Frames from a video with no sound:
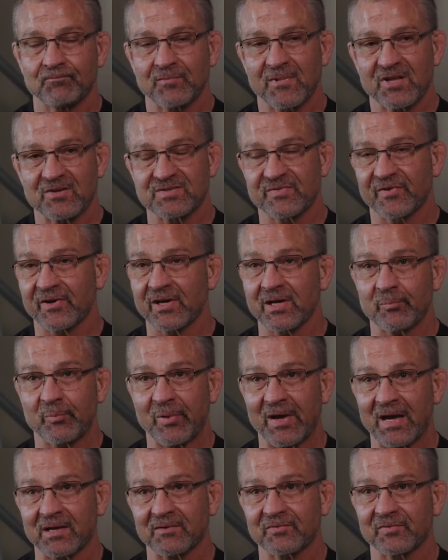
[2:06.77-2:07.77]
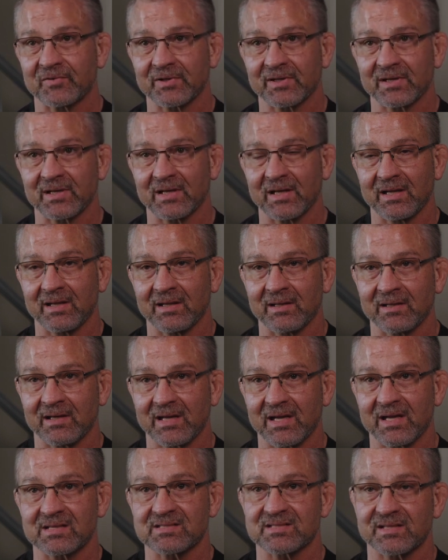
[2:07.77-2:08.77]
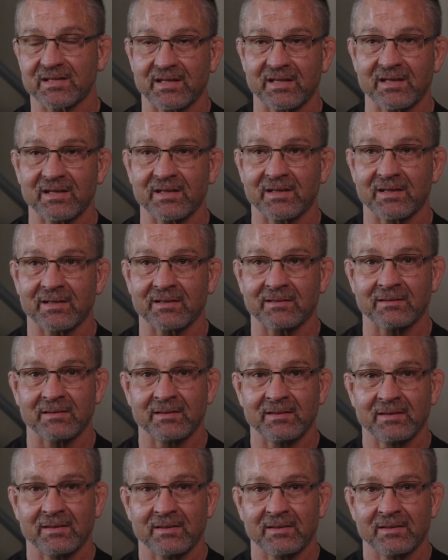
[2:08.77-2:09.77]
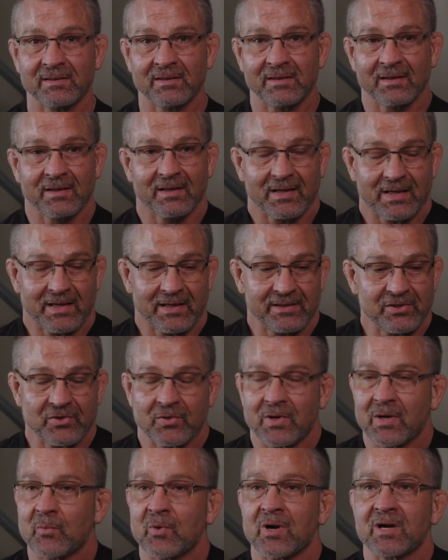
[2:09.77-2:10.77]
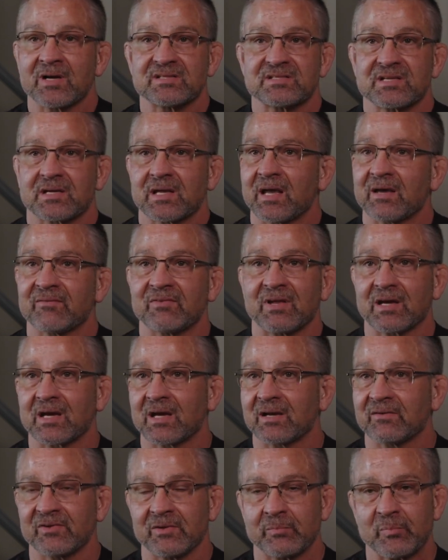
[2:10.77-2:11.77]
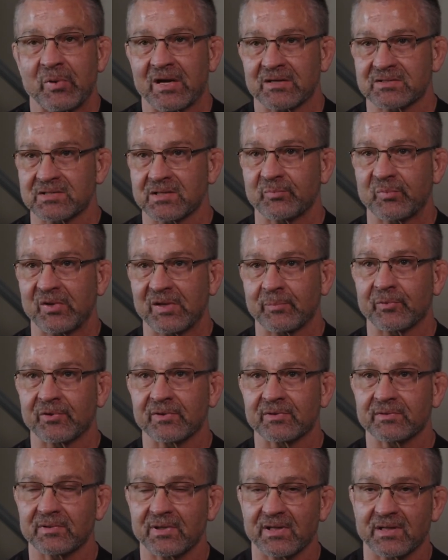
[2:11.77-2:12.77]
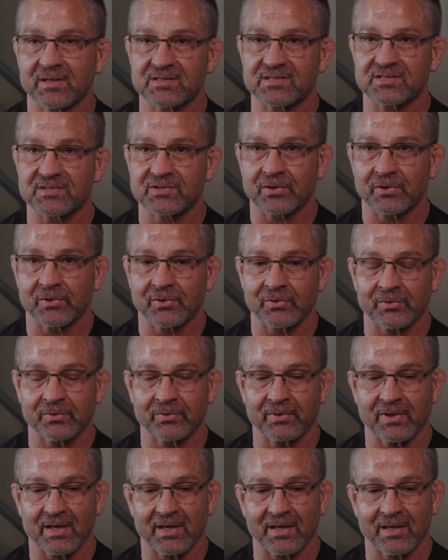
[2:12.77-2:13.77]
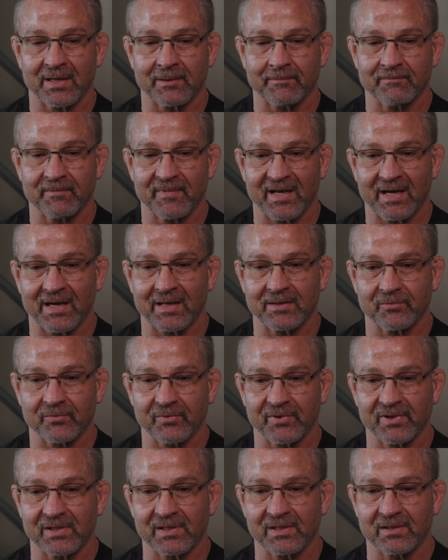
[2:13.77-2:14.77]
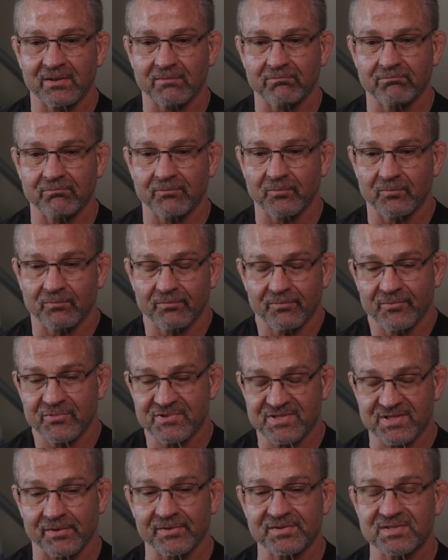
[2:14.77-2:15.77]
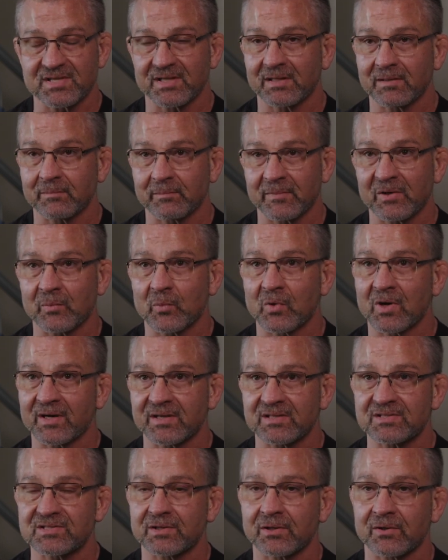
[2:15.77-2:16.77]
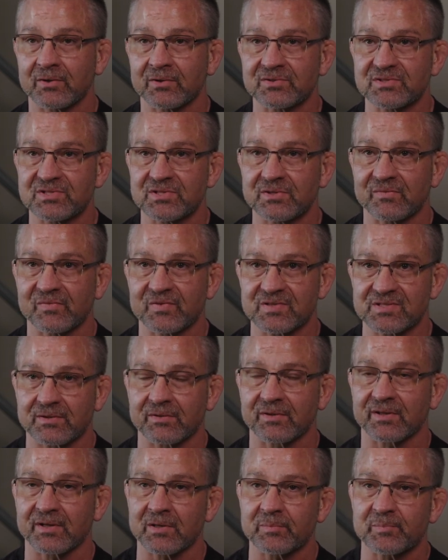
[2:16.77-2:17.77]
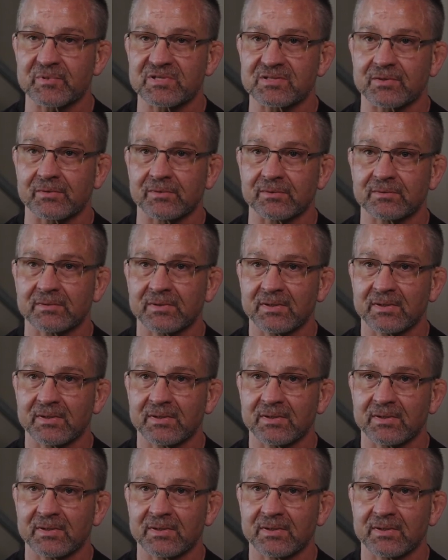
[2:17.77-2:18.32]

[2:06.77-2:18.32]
It's very impactful, and as a kid, I knew I wanted to have that kind of impact on people. And so that really resulted in me wanting to go to physical therapy school.